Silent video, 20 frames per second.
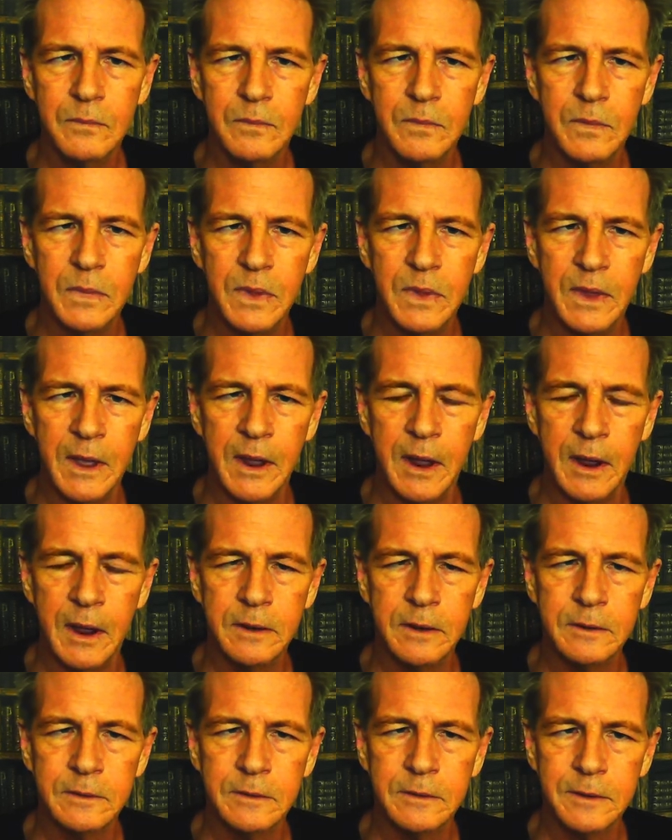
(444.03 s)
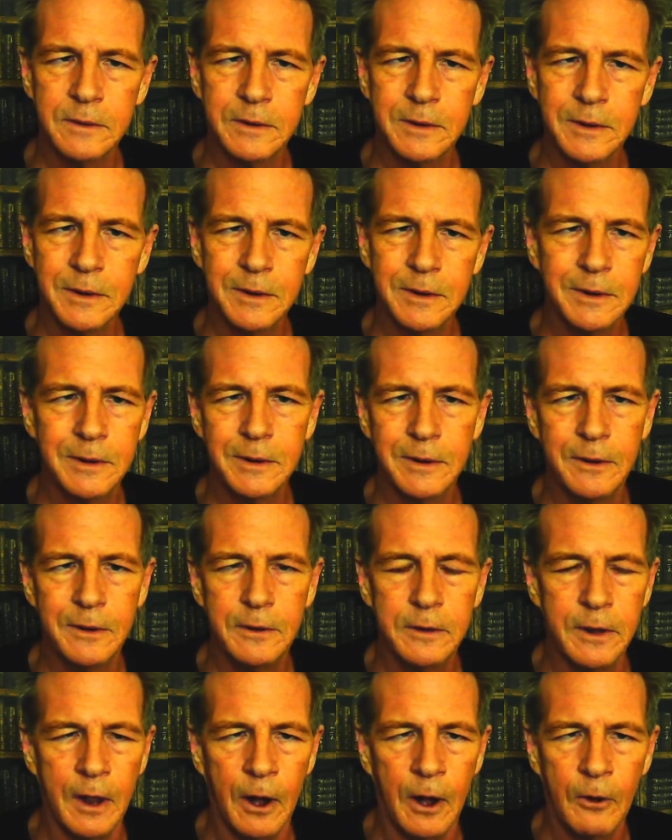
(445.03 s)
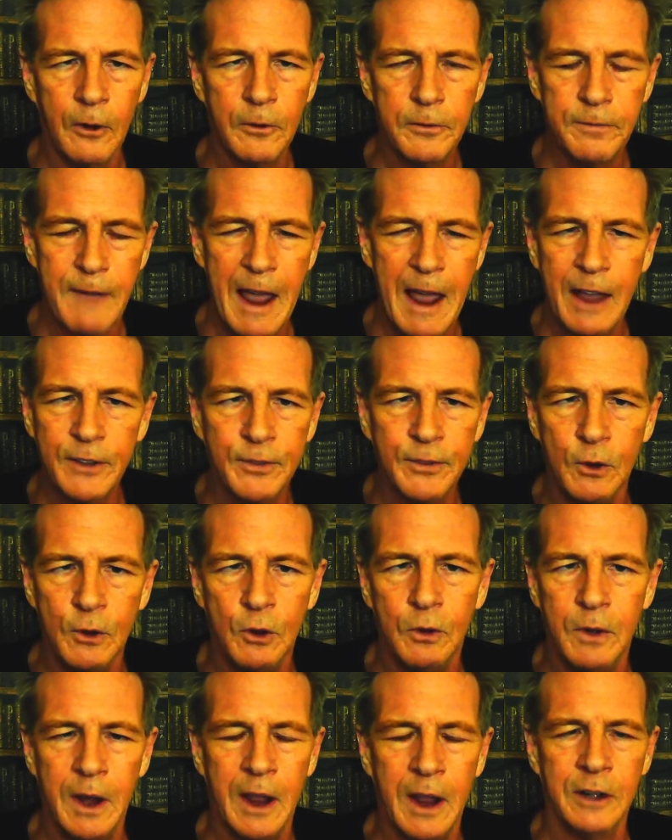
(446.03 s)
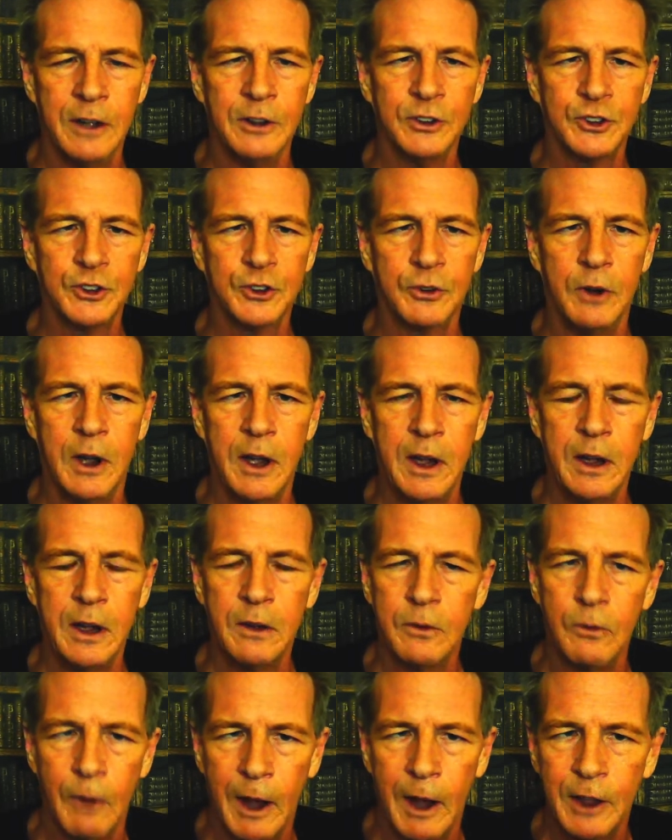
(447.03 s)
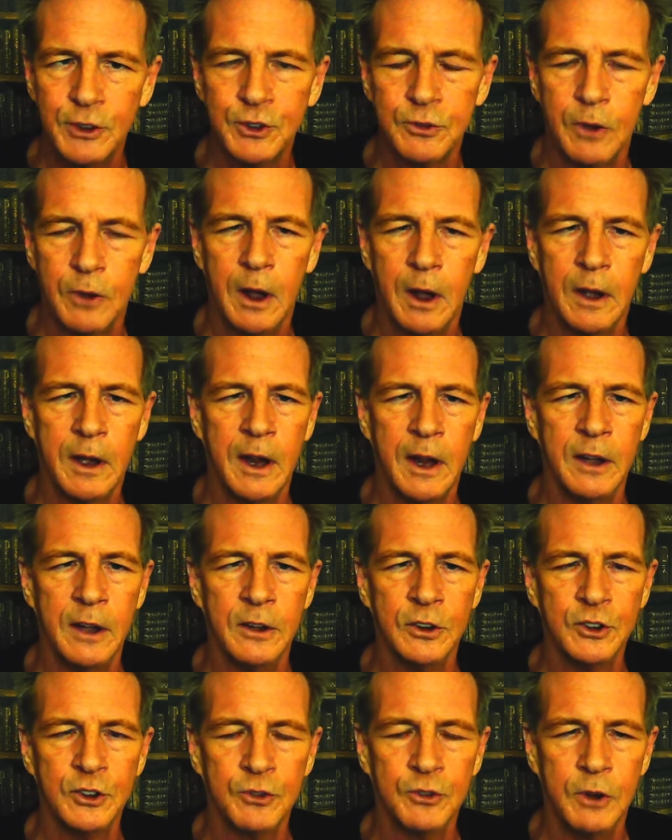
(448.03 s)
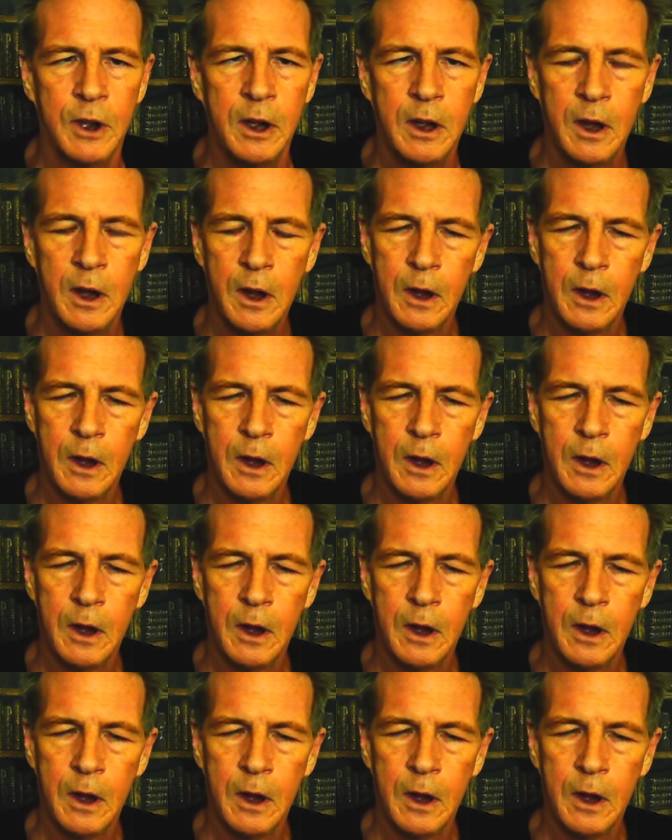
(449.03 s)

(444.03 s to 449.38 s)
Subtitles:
the, you know, fast food industry and restaurant industry.